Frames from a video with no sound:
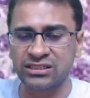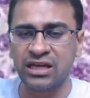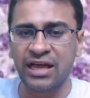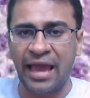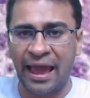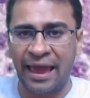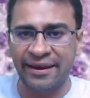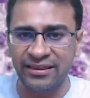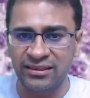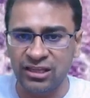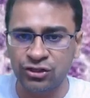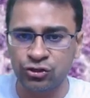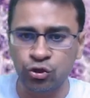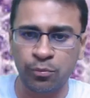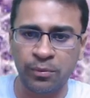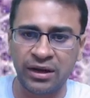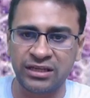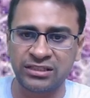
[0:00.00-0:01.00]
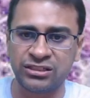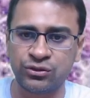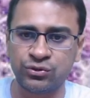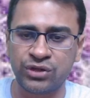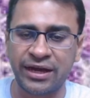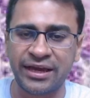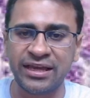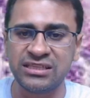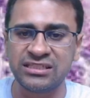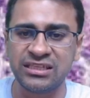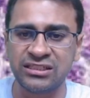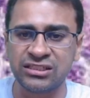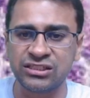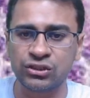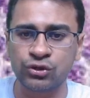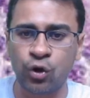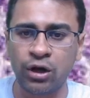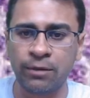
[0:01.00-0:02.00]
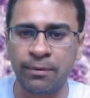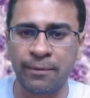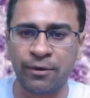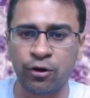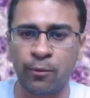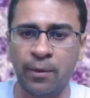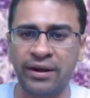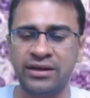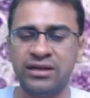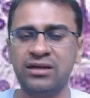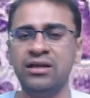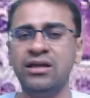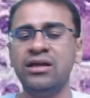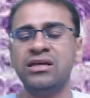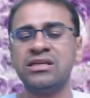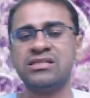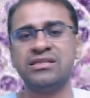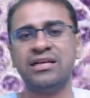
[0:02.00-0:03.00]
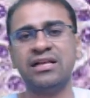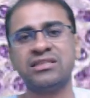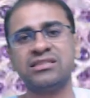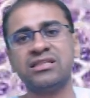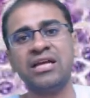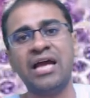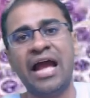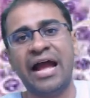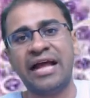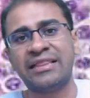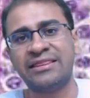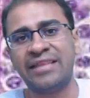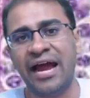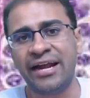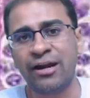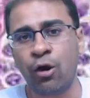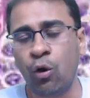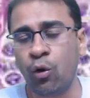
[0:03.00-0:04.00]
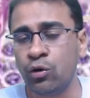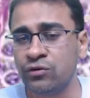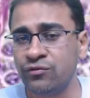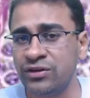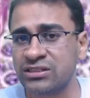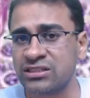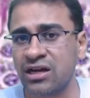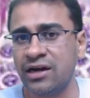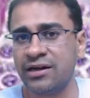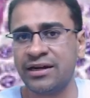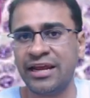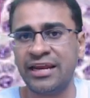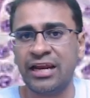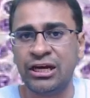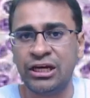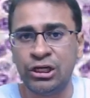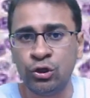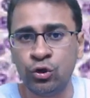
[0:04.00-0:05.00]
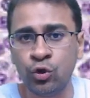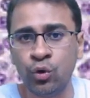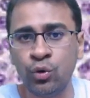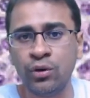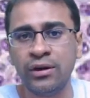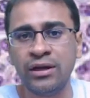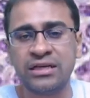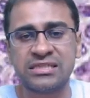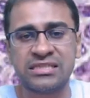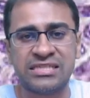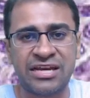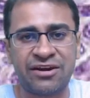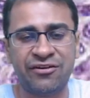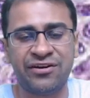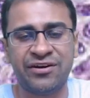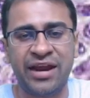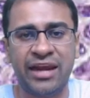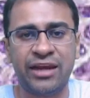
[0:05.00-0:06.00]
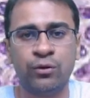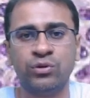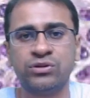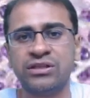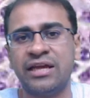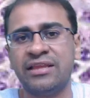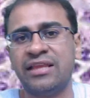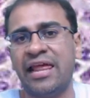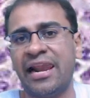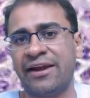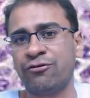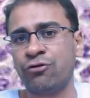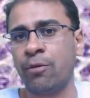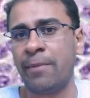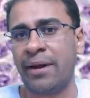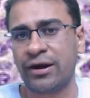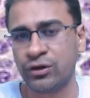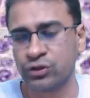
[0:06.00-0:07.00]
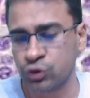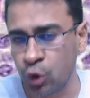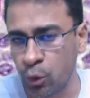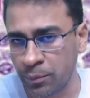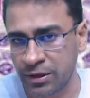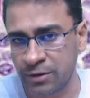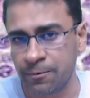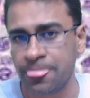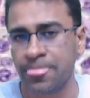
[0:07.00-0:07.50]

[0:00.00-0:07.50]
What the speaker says: and in the tumor nest you again see the salt pepper chromatin cells, and that always contain a neurosecretory granules in the electron microscopy.